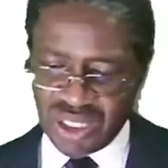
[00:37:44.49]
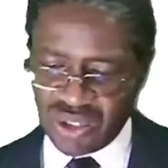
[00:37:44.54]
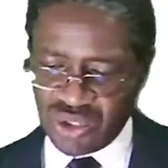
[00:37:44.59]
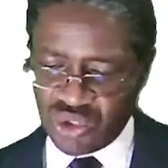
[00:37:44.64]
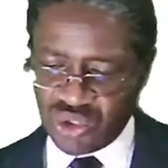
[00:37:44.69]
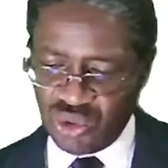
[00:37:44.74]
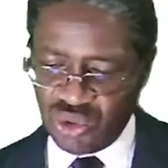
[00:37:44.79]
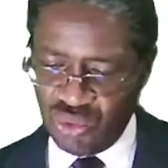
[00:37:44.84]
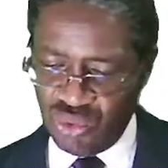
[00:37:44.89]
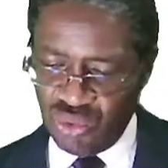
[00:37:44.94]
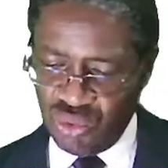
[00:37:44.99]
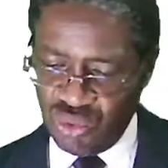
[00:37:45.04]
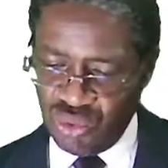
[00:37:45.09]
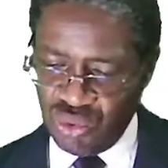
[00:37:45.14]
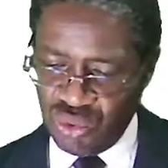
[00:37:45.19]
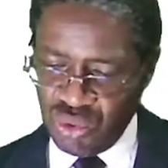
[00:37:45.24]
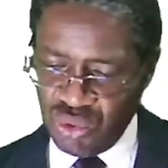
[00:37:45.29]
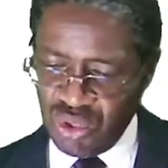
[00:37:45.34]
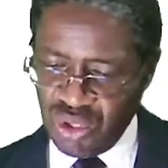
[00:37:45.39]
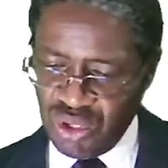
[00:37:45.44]

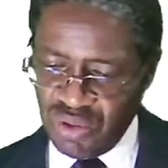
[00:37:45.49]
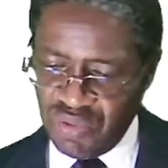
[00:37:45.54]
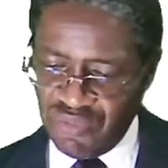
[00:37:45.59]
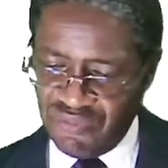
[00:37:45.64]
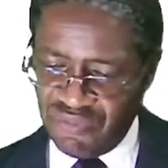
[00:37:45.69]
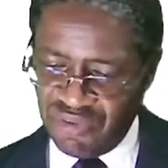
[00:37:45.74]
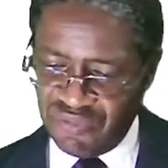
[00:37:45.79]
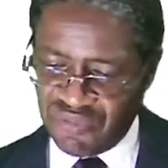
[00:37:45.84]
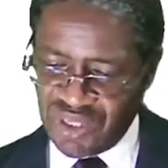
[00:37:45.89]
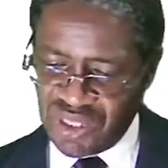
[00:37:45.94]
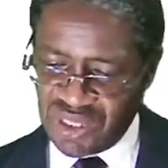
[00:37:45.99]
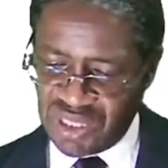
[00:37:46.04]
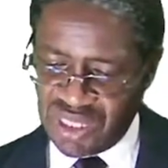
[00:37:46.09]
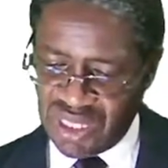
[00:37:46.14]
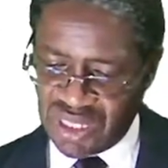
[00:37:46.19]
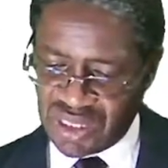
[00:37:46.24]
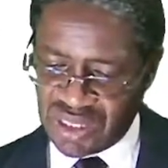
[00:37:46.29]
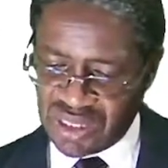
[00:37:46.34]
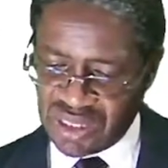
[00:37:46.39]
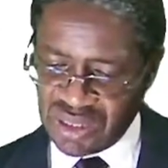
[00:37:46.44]

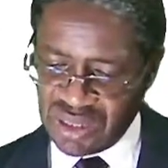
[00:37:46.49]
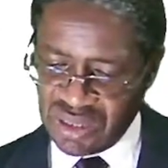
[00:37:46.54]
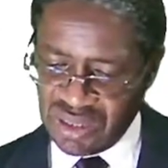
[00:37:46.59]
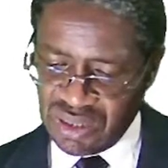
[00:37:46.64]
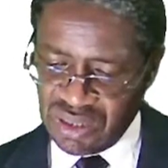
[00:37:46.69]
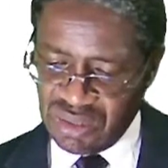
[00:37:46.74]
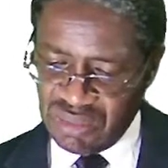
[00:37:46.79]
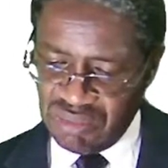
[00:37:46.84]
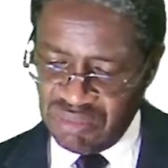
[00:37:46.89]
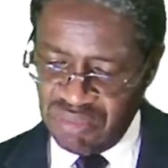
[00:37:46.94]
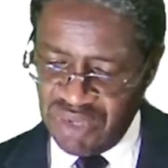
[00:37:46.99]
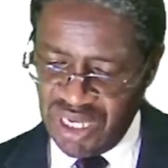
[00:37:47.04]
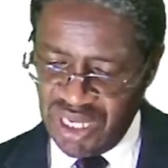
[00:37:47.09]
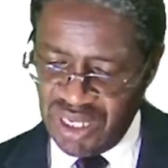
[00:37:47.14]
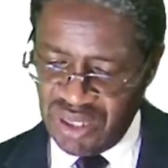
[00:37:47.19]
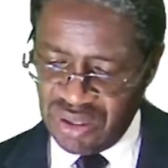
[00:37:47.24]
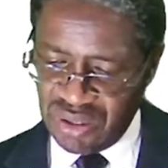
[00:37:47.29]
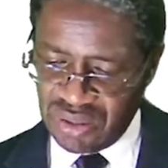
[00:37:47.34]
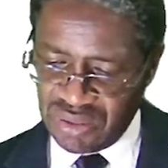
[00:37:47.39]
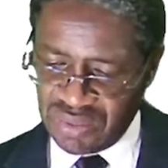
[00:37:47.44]
256
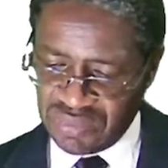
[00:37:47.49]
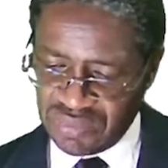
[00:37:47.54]
million.